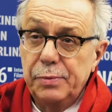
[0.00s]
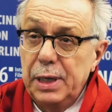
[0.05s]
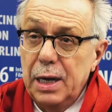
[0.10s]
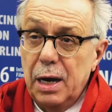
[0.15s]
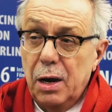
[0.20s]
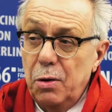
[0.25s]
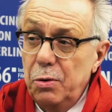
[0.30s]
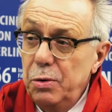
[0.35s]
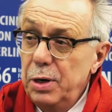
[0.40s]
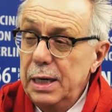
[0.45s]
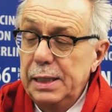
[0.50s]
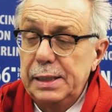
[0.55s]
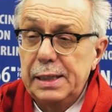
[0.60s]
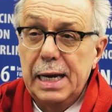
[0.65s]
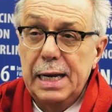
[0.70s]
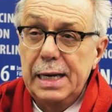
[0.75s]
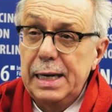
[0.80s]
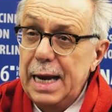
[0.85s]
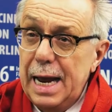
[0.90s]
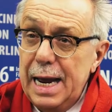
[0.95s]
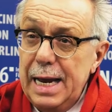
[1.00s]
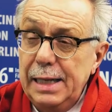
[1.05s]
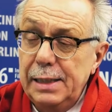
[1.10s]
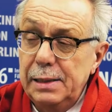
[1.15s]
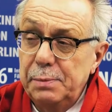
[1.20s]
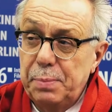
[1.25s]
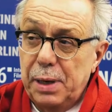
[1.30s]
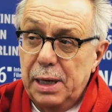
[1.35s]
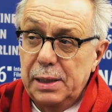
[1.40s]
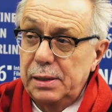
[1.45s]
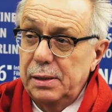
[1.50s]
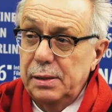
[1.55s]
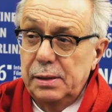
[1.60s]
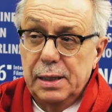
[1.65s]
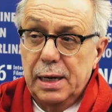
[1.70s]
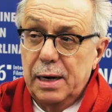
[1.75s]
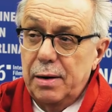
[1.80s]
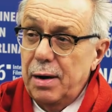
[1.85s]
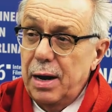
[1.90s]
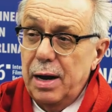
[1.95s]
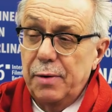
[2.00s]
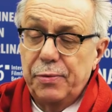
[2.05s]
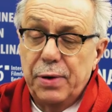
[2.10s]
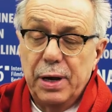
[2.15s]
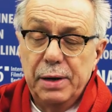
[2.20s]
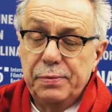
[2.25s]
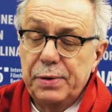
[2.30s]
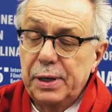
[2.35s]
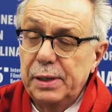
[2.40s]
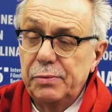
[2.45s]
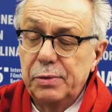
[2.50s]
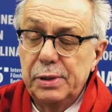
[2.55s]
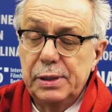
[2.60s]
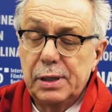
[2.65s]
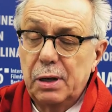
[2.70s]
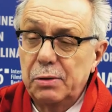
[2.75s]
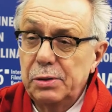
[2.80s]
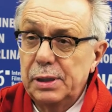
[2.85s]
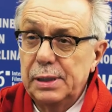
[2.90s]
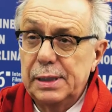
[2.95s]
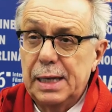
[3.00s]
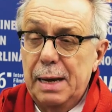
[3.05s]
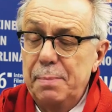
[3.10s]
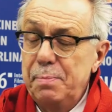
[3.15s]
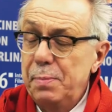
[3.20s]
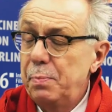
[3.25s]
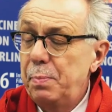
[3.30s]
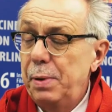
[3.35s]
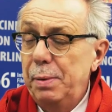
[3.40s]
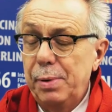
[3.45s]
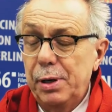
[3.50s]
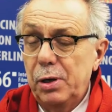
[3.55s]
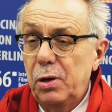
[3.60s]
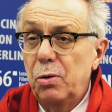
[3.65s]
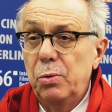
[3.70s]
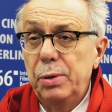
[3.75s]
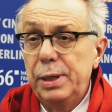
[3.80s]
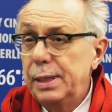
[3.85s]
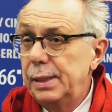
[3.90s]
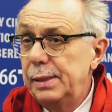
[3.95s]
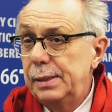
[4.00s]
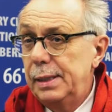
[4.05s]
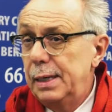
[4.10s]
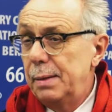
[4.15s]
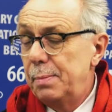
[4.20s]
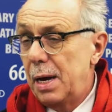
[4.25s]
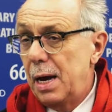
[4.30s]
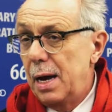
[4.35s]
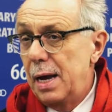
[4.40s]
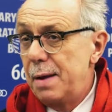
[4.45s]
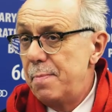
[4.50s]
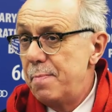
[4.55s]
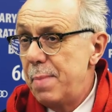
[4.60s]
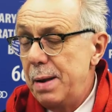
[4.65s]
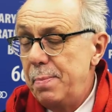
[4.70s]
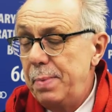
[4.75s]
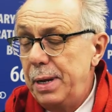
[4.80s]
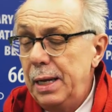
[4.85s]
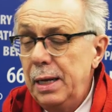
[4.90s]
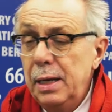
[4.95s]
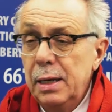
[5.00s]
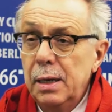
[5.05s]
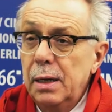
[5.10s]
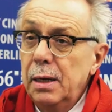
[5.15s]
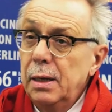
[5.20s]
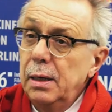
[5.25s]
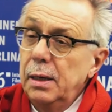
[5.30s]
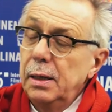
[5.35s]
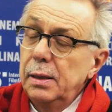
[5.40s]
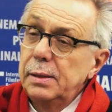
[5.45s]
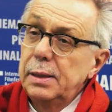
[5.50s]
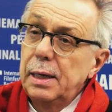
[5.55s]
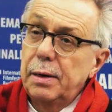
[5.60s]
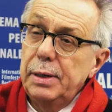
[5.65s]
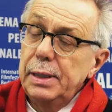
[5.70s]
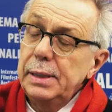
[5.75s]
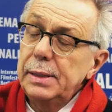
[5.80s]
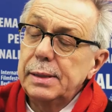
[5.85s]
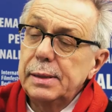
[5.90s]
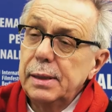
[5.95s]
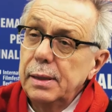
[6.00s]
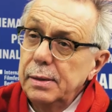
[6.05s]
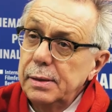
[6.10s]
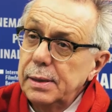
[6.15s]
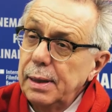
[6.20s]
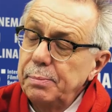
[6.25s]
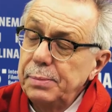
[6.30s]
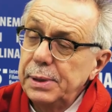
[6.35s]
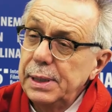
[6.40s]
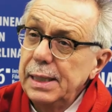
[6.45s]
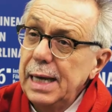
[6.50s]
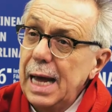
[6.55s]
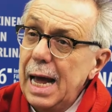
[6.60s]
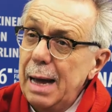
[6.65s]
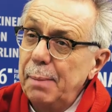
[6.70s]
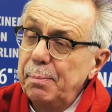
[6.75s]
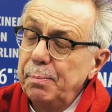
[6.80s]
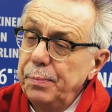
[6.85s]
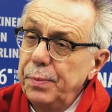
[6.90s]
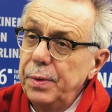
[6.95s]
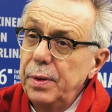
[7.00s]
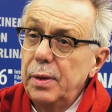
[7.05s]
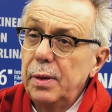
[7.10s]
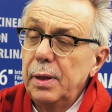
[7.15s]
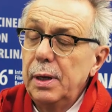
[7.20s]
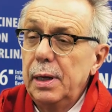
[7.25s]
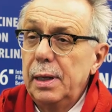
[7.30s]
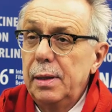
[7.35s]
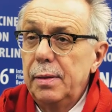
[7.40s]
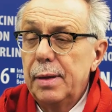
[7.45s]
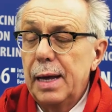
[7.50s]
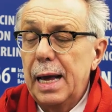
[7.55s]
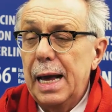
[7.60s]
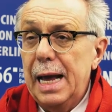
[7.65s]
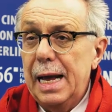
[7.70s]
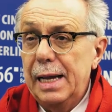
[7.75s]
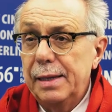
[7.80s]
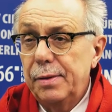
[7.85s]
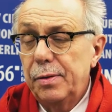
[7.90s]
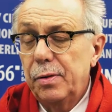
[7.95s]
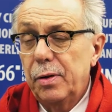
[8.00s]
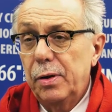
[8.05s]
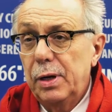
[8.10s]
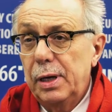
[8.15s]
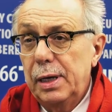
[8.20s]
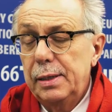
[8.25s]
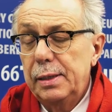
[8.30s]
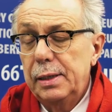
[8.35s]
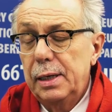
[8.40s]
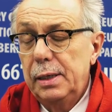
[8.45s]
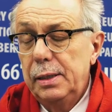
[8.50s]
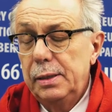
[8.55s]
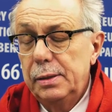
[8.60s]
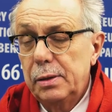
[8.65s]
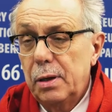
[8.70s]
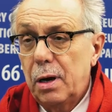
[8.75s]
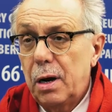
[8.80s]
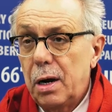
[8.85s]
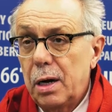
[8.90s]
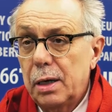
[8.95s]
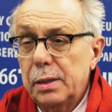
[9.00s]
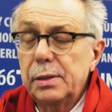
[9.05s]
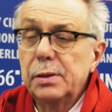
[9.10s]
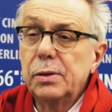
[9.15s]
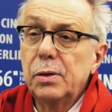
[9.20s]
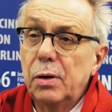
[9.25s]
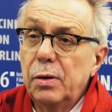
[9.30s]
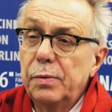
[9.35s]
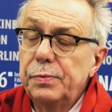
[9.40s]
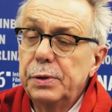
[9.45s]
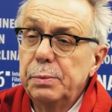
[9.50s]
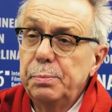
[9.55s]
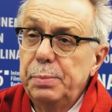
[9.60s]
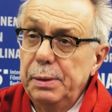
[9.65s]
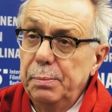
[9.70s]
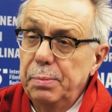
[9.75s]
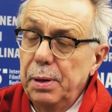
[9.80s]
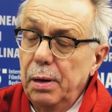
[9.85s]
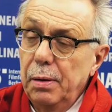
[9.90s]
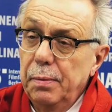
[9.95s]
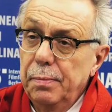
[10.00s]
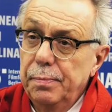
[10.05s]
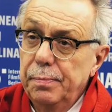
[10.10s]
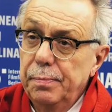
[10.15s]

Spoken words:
We are only 10 days, but there are 500,000 times people go in the cinema, and maybe there is something happens in the heads and in the hearts of the people.